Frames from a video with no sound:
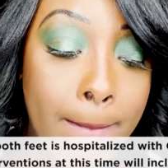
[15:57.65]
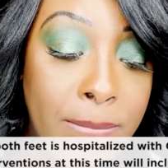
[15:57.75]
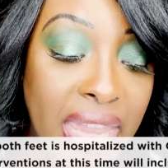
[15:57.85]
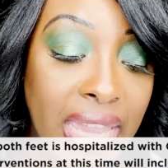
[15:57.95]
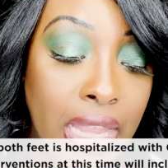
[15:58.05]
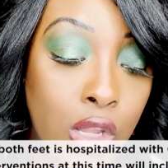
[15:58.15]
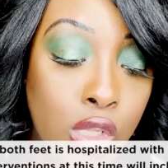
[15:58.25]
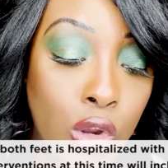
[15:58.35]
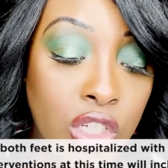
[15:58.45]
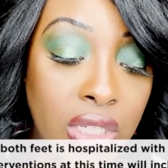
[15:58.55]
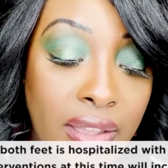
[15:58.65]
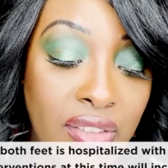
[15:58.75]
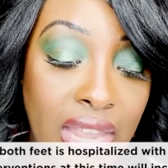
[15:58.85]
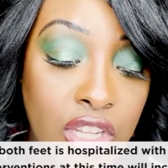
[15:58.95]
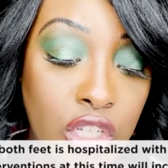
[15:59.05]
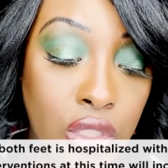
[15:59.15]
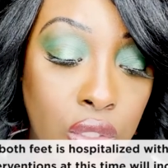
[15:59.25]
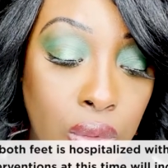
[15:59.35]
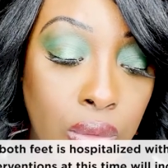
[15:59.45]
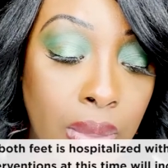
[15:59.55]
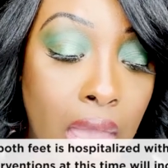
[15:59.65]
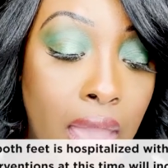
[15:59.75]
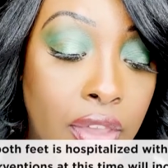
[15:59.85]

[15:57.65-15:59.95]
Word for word: B, insertion of an N G tube,